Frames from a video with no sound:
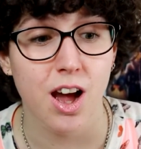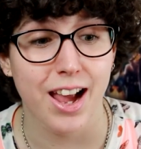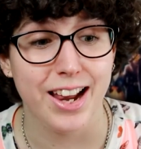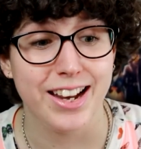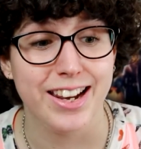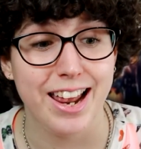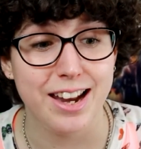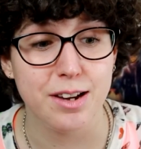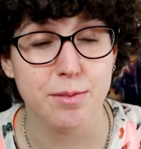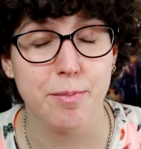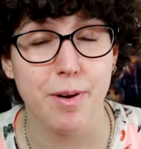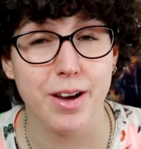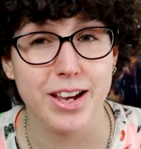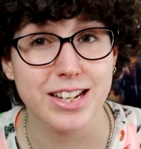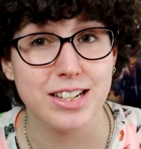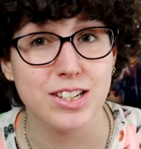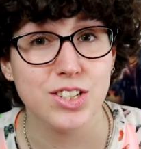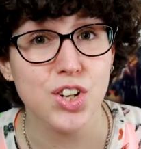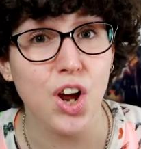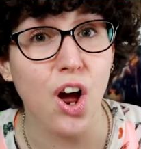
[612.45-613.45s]
I lent my
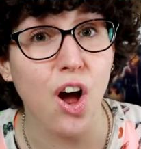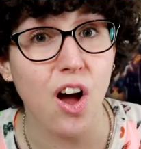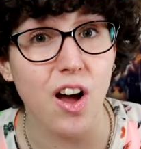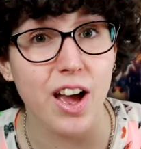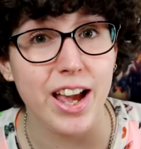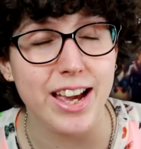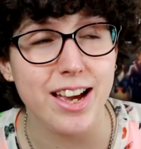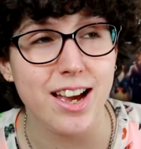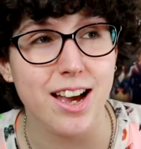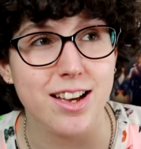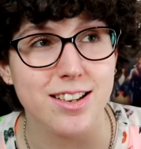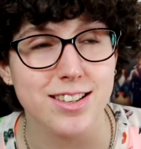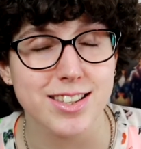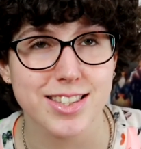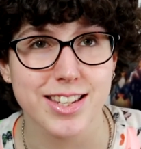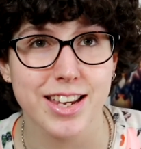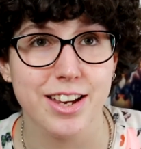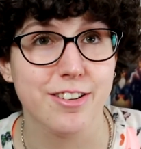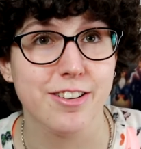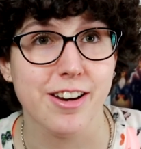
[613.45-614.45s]
entire
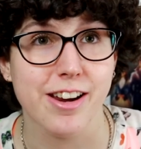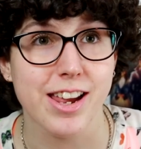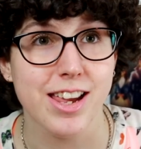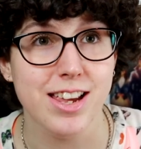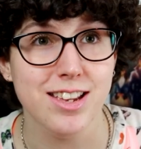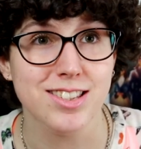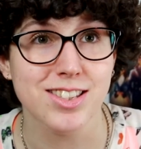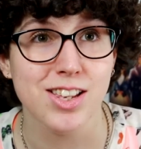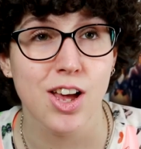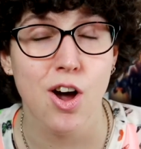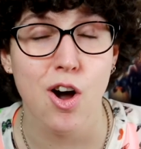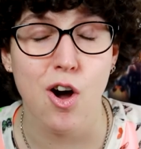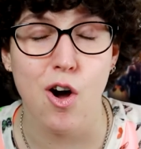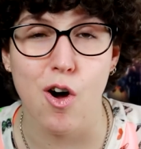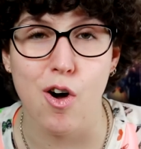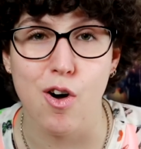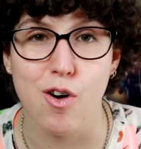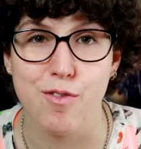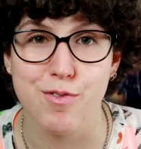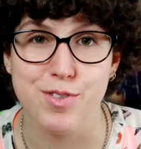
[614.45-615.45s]
series
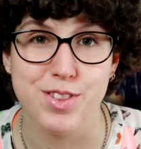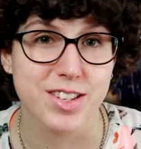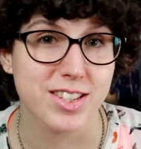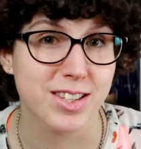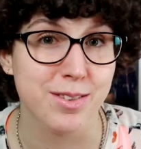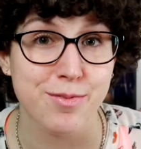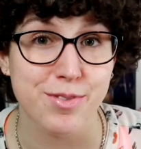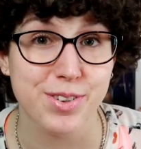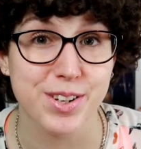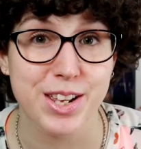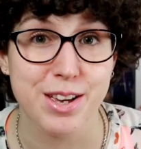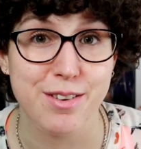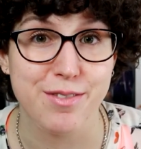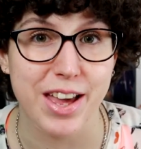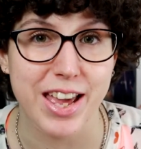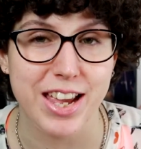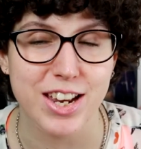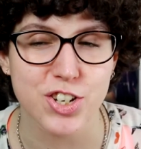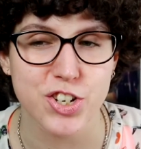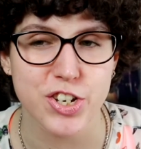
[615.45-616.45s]
of The Symphony of
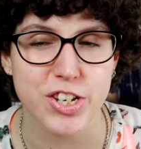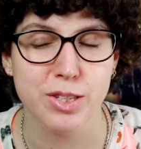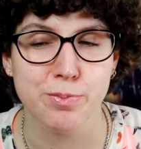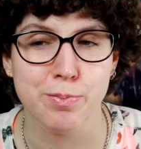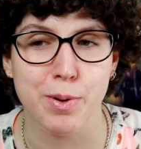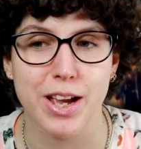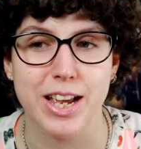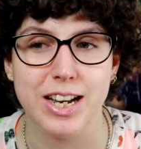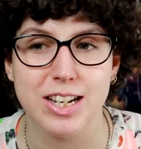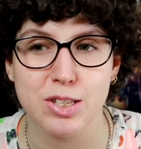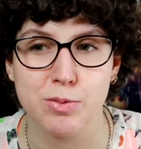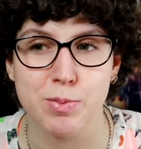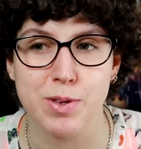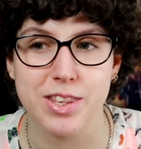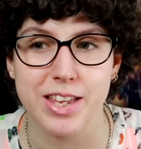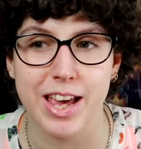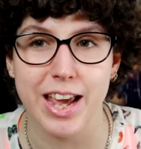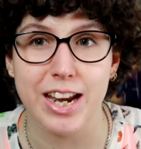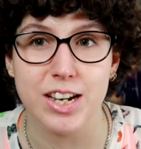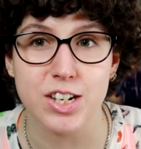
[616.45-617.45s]
Ages by
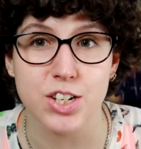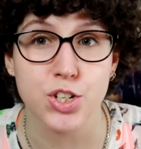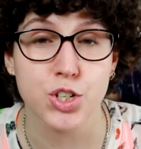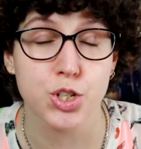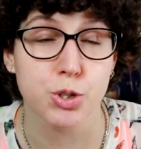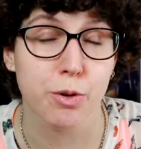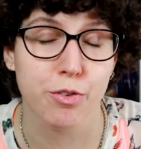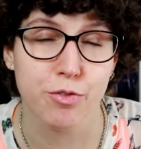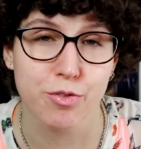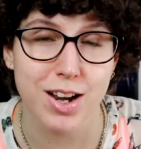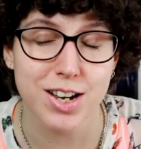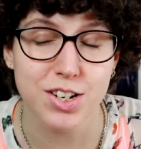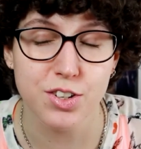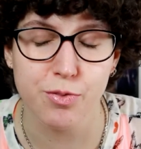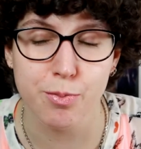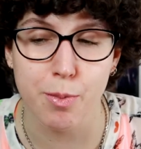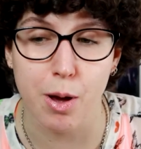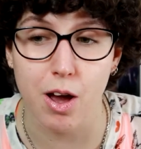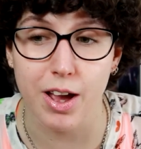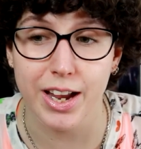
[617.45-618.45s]
Elizabeth Hayden to a friend
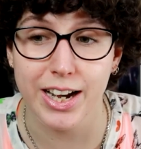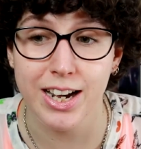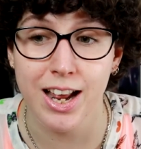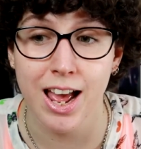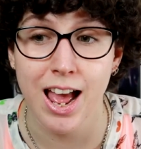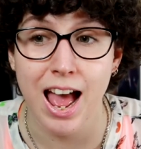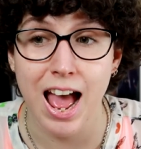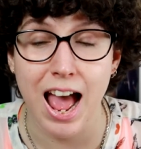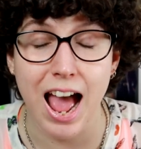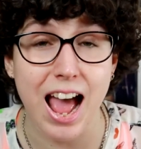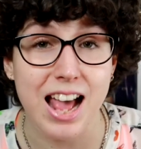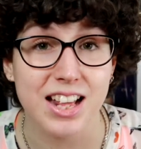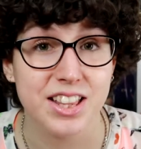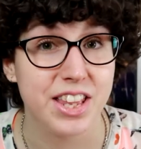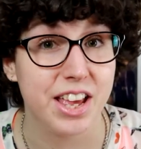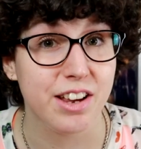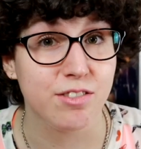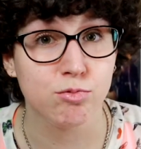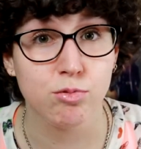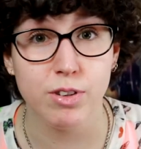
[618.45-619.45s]
of mine,
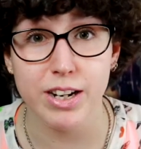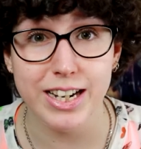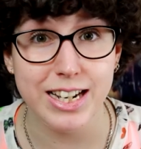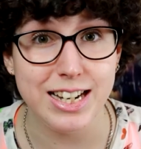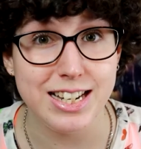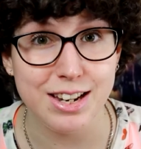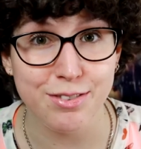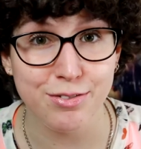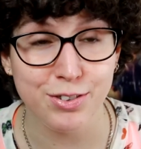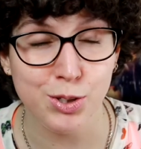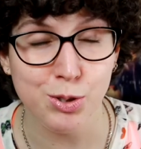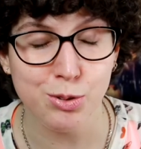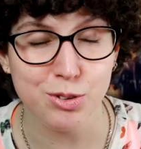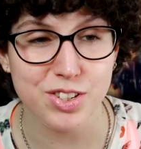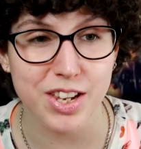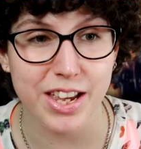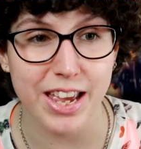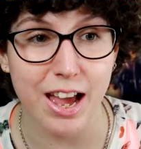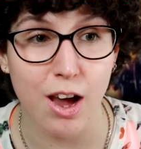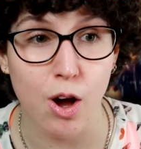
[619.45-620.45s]
and they're really difficult
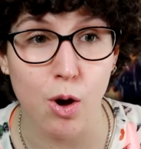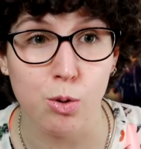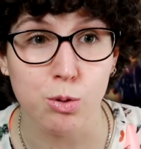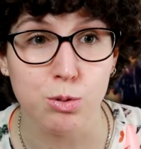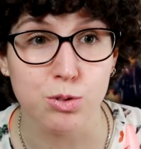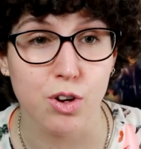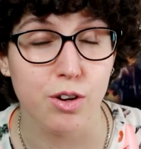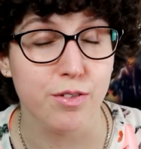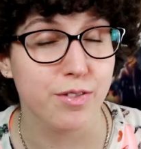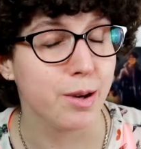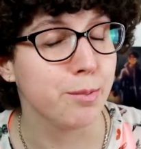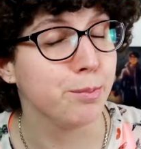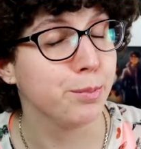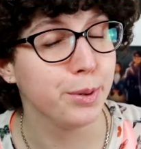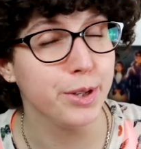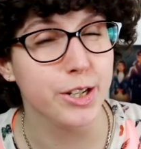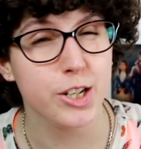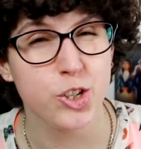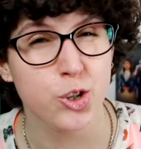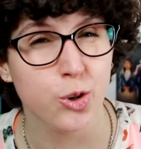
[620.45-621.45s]
to get hold of. I'm
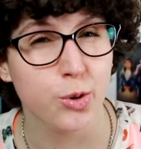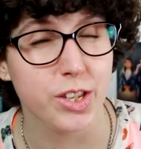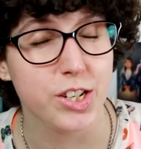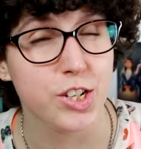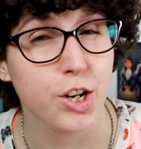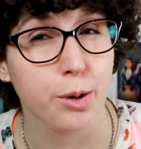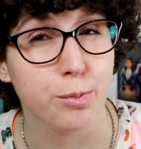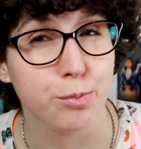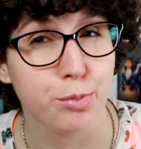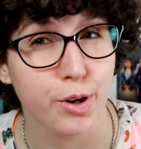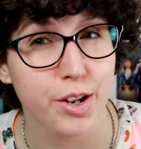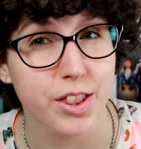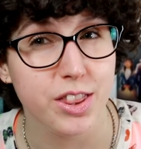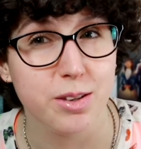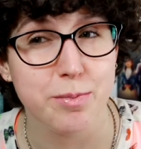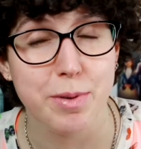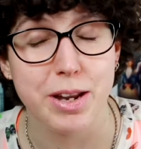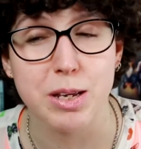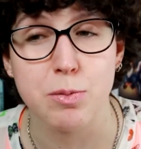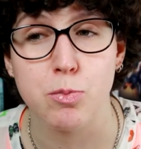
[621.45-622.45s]
pretty sure they don't print
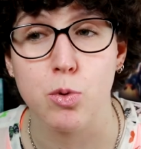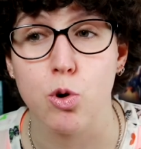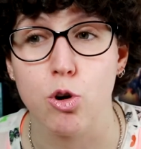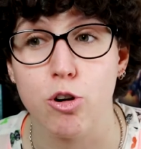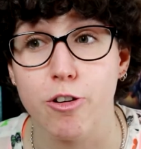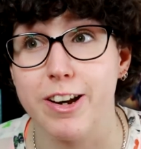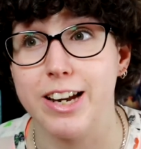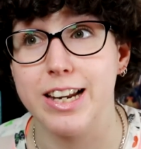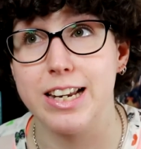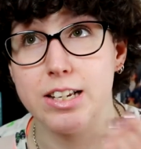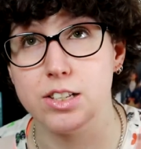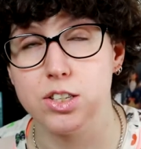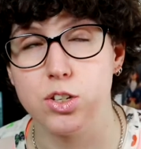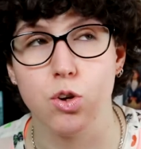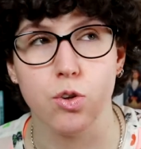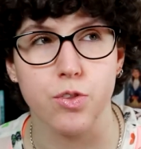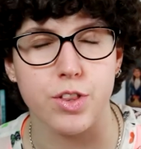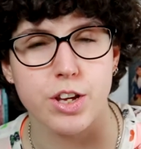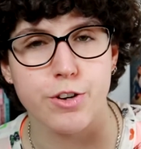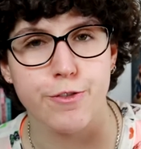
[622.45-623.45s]
them anymore, at least
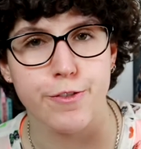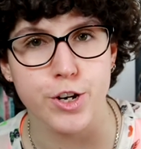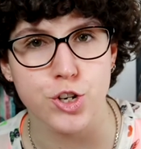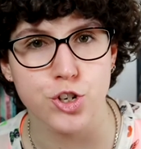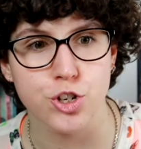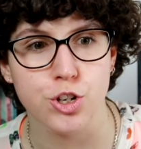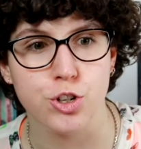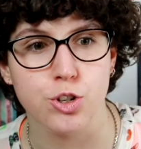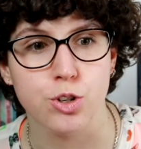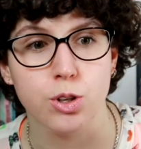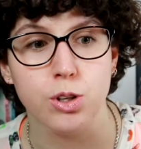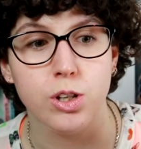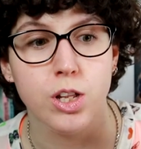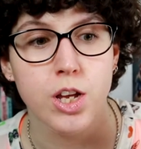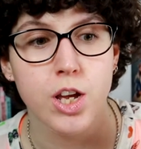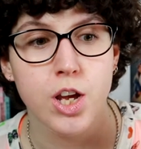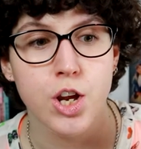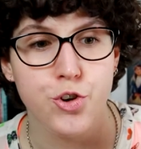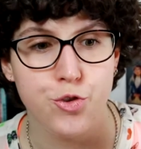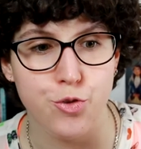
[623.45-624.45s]
not the original
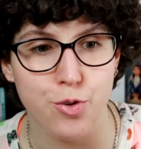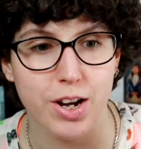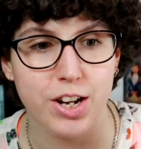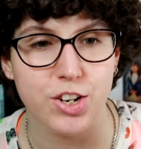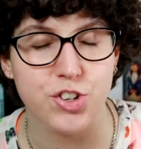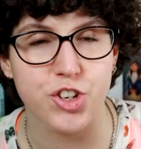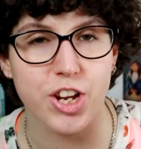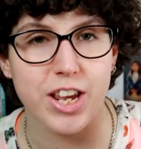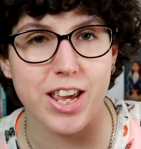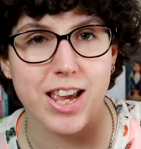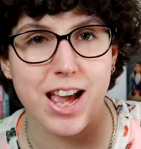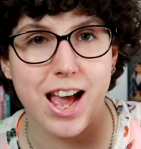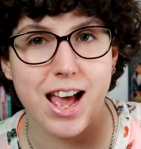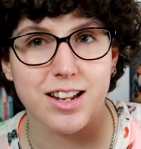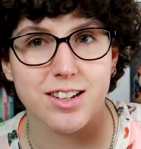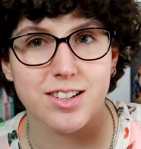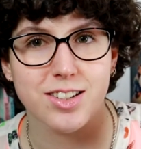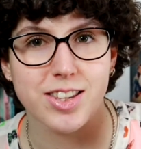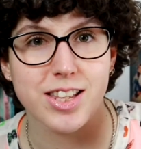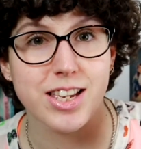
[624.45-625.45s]
trilogy
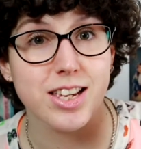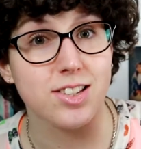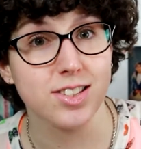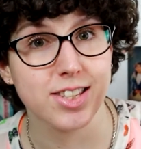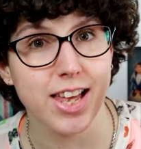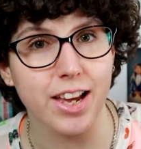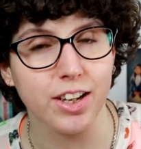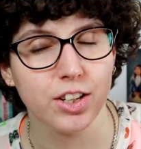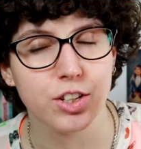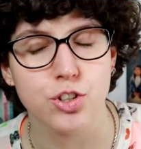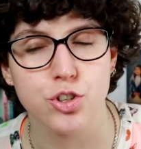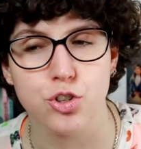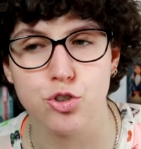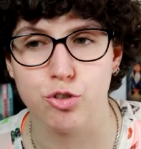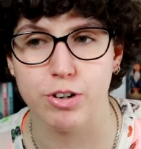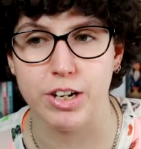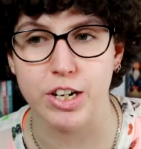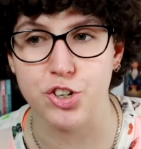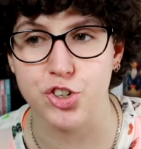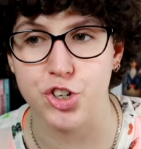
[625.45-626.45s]
and the second
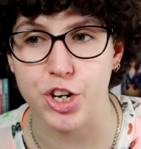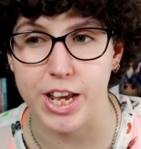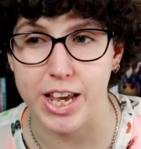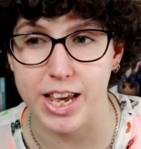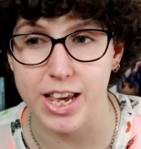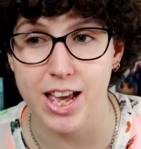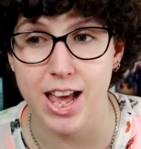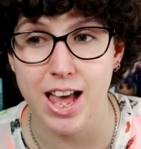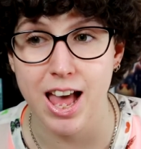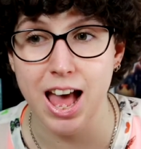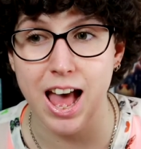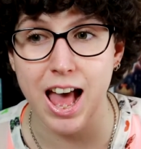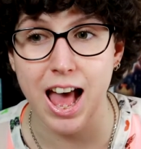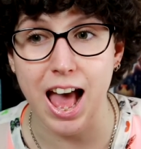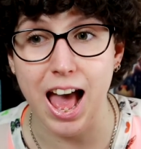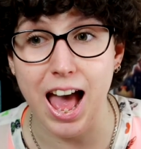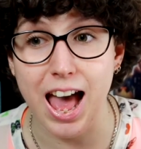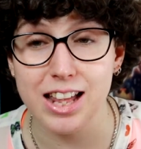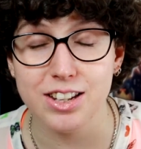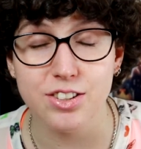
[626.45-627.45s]
trilogy,
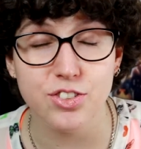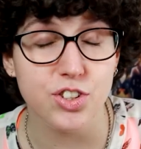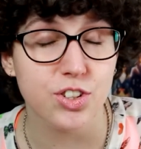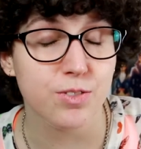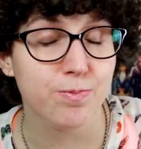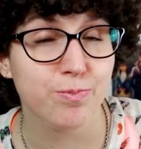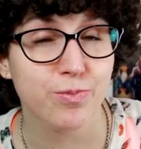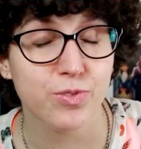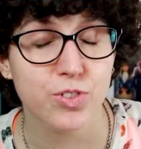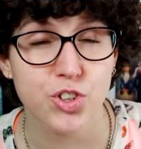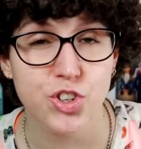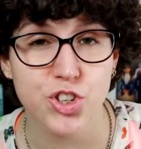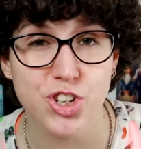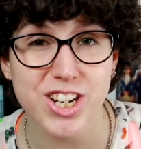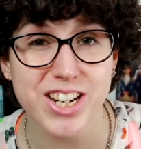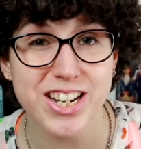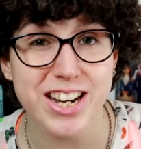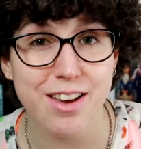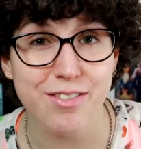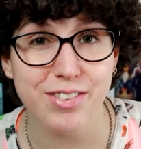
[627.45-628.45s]
and
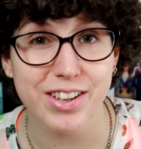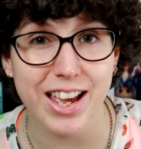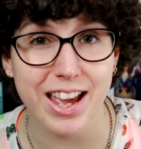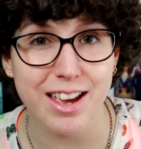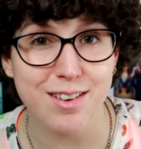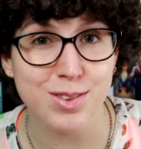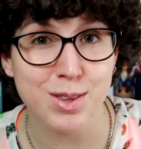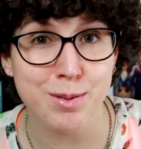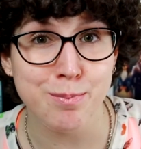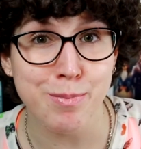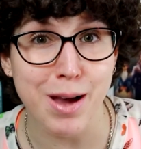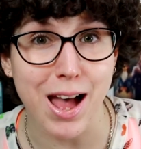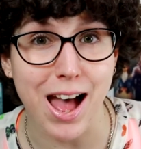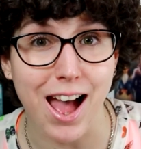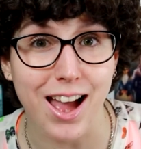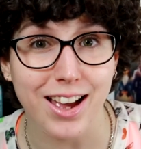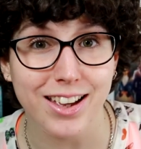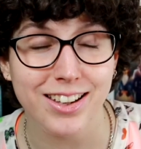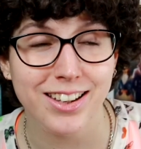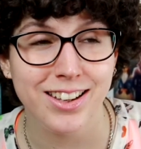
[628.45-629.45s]
she never gave them
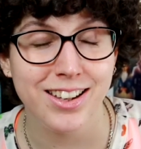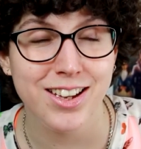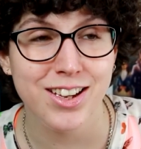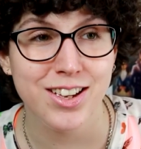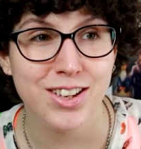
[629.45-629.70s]
back.